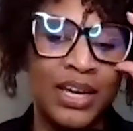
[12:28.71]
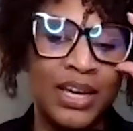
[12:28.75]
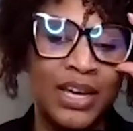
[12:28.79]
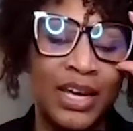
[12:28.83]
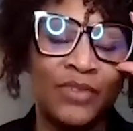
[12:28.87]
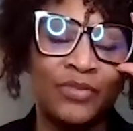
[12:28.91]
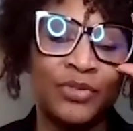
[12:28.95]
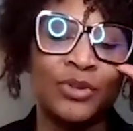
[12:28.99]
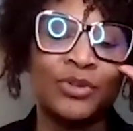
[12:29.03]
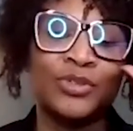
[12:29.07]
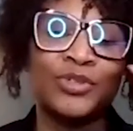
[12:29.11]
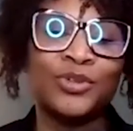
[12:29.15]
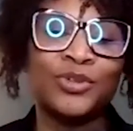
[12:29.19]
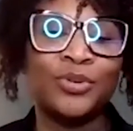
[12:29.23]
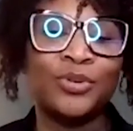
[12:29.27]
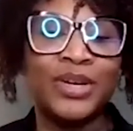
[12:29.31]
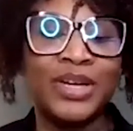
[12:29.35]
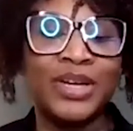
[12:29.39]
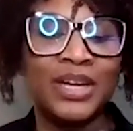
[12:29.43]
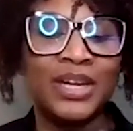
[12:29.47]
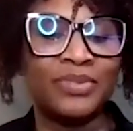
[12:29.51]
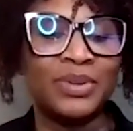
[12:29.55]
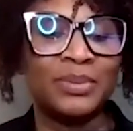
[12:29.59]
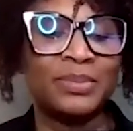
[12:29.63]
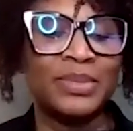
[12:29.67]
if you're doing
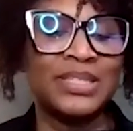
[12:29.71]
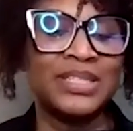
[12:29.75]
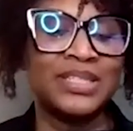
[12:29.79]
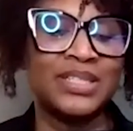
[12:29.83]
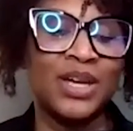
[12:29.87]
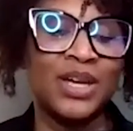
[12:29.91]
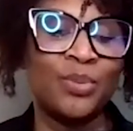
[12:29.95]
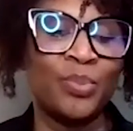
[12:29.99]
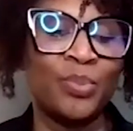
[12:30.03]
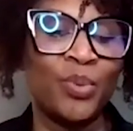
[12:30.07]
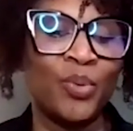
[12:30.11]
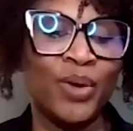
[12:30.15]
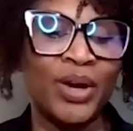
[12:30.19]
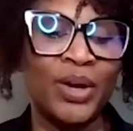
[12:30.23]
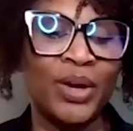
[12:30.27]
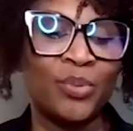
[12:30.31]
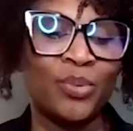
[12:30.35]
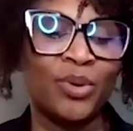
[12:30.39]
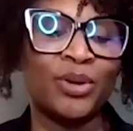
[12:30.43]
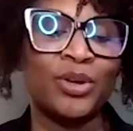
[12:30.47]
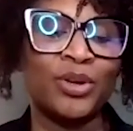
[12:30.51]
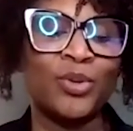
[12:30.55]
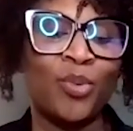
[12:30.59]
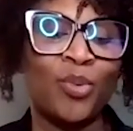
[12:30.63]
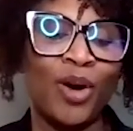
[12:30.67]
it from a standpoint
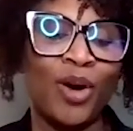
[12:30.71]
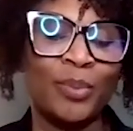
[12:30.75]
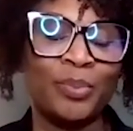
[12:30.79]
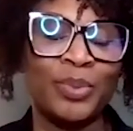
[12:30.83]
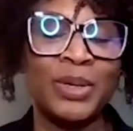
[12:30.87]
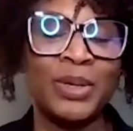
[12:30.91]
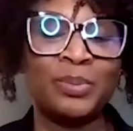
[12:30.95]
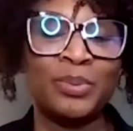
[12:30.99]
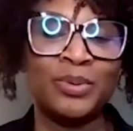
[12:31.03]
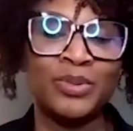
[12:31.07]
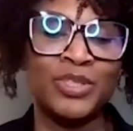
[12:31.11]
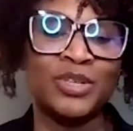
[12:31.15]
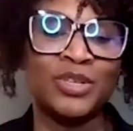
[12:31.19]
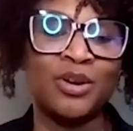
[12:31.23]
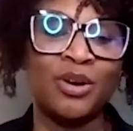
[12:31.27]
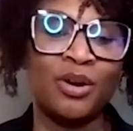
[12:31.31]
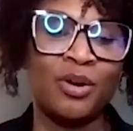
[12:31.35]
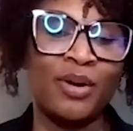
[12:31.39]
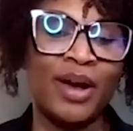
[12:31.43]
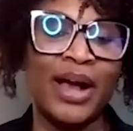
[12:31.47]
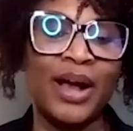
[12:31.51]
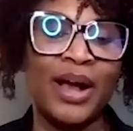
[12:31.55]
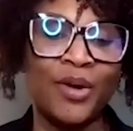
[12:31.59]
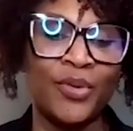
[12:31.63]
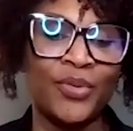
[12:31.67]
where you want people to know
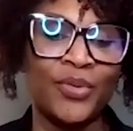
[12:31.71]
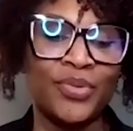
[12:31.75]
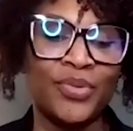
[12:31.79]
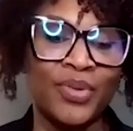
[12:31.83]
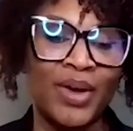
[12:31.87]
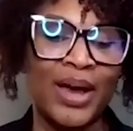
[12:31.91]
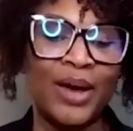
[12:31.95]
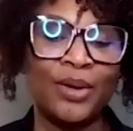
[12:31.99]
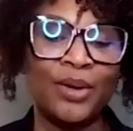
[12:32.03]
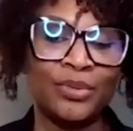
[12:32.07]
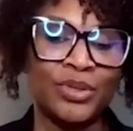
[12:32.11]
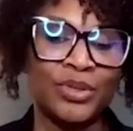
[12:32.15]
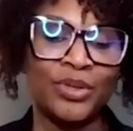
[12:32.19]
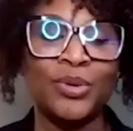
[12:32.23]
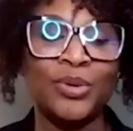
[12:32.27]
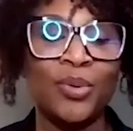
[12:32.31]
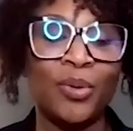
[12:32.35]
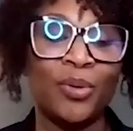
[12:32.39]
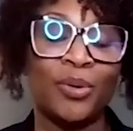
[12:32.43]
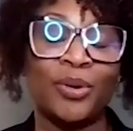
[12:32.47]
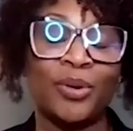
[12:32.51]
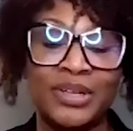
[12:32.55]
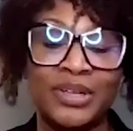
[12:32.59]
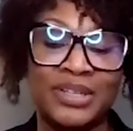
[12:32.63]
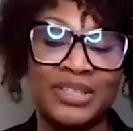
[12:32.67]
how you
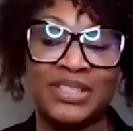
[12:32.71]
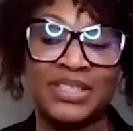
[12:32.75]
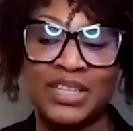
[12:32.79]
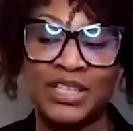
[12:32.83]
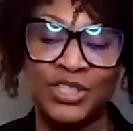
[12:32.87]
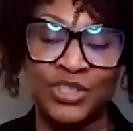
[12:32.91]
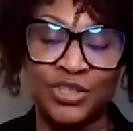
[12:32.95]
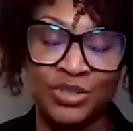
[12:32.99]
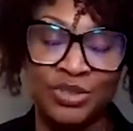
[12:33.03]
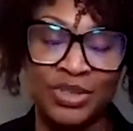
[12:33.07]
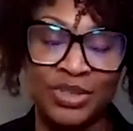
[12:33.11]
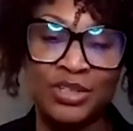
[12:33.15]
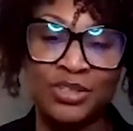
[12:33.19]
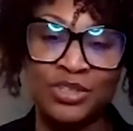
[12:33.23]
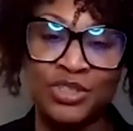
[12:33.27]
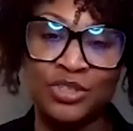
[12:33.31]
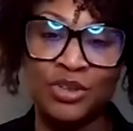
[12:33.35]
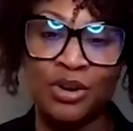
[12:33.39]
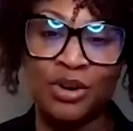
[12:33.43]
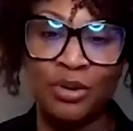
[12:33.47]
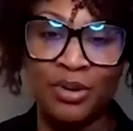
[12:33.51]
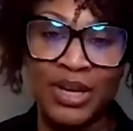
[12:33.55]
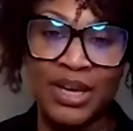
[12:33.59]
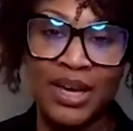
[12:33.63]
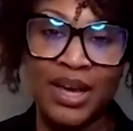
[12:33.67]
organizationally are
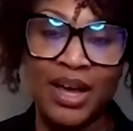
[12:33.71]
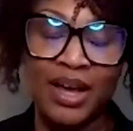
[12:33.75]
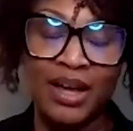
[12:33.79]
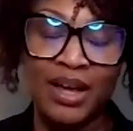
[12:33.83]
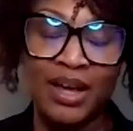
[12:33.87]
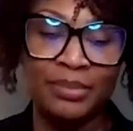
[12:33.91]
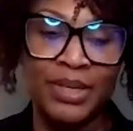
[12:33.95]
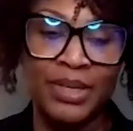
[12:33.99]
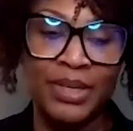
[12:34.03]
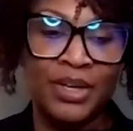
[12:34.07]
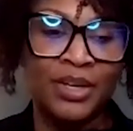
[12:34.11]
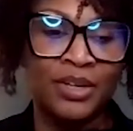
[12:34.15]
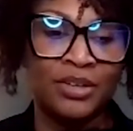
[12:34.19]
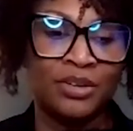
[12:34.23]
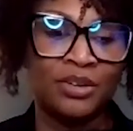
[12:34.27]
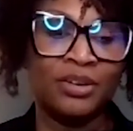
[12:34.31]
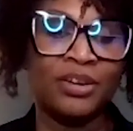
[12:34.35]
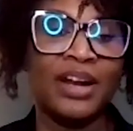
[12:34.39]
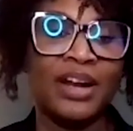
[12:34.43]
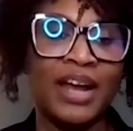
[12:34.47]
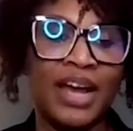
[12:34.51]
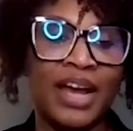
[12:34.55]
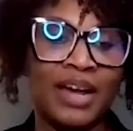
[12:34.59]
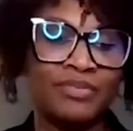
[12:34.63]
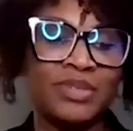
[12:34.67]
showing up, you're
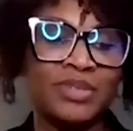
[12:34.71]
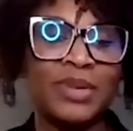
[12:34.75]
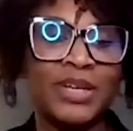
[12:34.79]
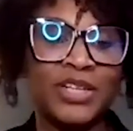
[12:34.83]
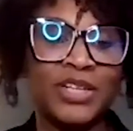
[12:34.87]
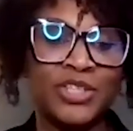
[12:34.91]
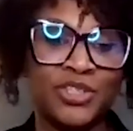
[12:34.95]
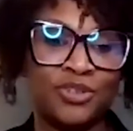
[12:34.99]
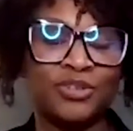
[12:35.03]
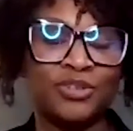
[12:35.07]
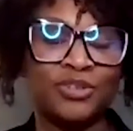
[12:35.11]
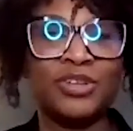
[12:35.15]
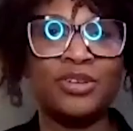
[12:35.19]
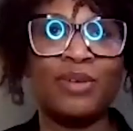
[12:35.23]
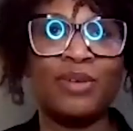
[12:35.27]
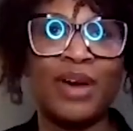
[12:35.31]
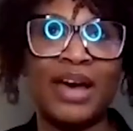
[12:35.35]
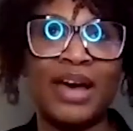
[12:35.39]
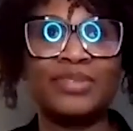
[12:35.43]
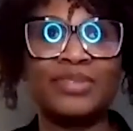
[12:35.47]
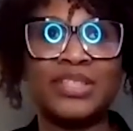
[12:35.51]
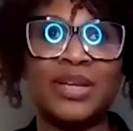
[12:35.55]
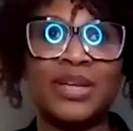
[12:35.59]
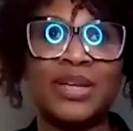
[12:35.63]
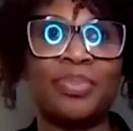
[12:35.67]
going to have to make sure that you
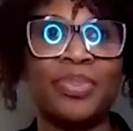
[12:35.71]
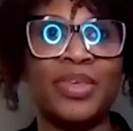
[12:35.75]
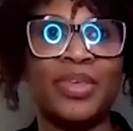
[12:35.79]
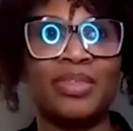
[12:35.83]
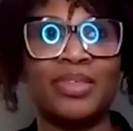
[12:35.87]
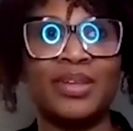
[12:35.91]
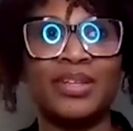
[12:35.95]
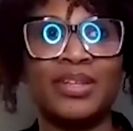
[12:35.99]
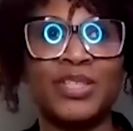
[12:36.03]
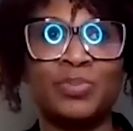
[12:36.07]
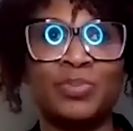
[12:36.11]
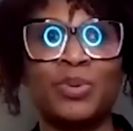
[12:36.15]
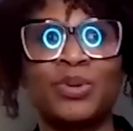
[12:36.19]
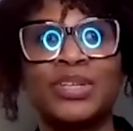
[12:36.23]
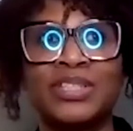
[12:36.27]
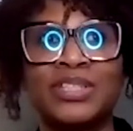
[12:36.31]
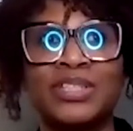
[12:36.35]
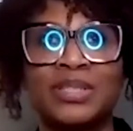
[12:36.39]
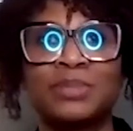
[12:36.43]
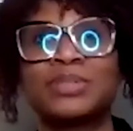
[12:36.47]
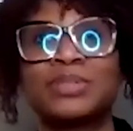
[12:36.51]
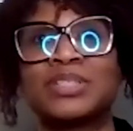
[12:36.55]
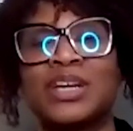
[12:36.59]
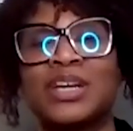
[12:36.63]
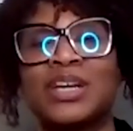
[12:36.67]
have something that's pretty
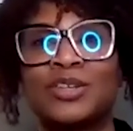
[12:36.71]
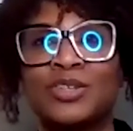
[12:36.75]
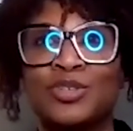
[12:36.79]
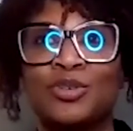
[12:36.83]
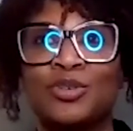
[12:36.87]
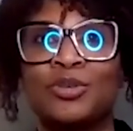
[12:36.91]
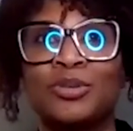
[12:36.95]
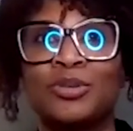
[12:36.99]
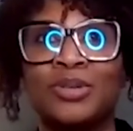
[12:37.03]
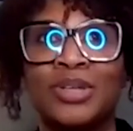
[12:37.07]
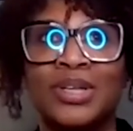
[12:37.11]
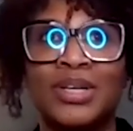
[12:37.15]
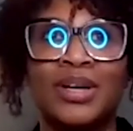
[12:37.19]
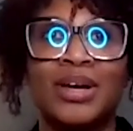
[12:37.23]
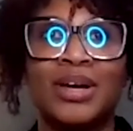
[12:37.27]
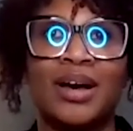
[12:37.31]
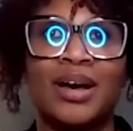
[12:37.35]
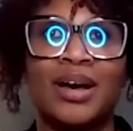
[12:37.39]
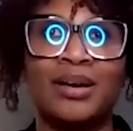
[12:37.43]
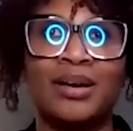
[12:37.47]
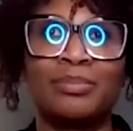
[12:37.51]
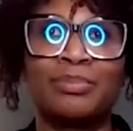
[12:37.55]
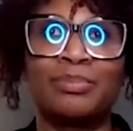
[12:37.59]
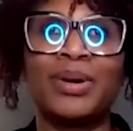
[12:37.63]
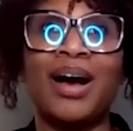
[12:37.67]
substantial
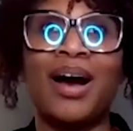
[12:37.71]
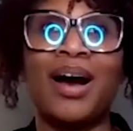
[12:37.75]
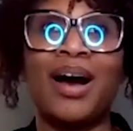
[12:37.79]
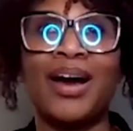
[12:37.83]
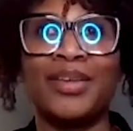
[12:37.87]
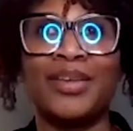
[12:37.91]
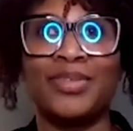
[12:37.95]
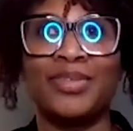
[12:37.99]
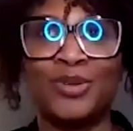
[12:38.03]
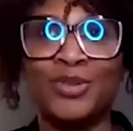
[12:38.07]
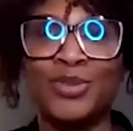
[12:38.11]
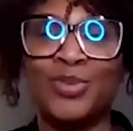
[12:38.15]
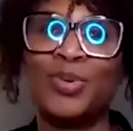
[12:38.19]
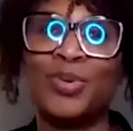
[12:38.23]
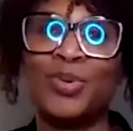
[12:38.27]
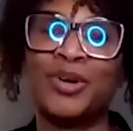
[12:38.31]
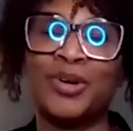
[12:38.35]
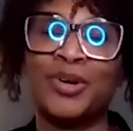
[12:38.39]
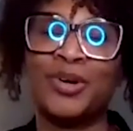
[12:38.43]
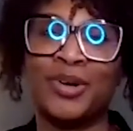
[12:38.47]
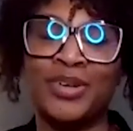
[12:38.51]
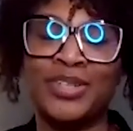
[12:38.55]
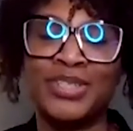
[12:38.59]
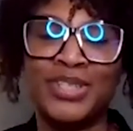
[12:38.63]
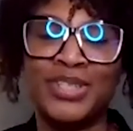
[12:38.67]
behind those
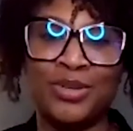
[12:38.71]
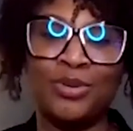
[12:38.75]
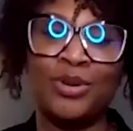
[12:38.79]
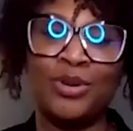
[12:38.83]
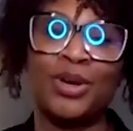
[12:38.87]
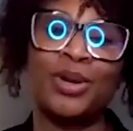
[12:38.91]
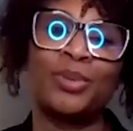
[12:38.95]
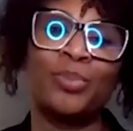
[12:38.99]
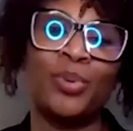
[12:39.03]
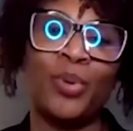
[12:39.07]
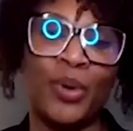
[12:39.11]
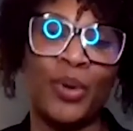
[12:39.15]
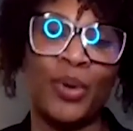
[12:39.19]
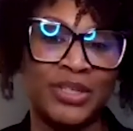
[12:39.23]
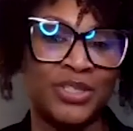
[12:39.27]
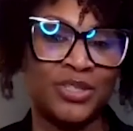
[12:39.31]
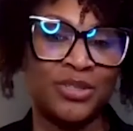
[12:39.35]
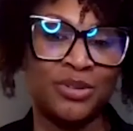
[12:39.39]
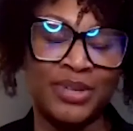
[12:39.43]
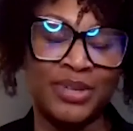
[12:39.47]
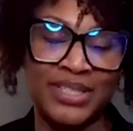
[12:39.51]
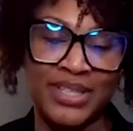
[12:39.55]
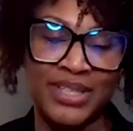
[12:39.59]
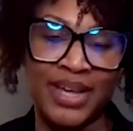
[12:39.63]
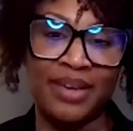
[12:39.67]
words that you can point
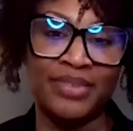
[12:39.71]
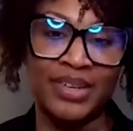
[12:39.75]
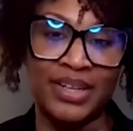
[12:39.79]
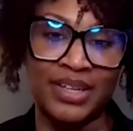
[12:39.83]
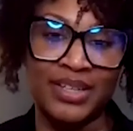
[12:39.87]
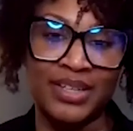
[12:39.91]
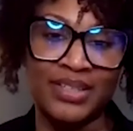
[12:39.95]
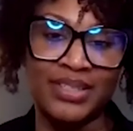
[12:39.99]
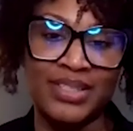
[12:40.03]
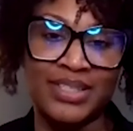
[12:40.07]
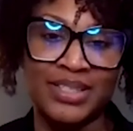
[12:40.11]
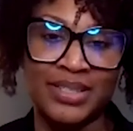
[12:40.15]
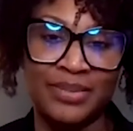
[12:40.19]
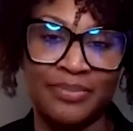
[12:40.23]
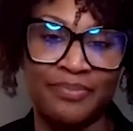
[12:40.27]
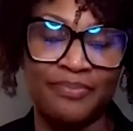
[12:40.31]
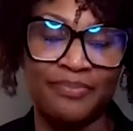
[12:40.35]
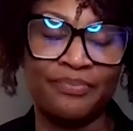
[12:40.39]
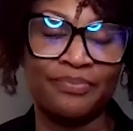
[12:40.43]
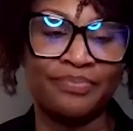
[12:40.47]
to as evidence.